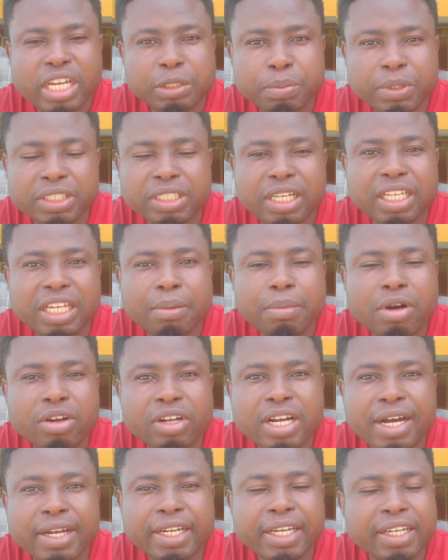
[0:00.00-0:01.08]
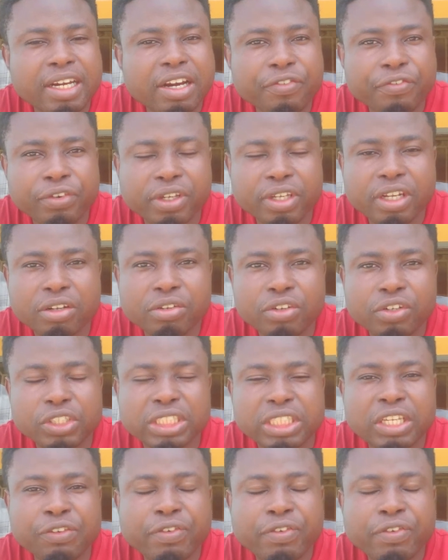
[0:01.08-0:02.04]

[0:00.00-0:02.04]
especially about Ghana and Africa, because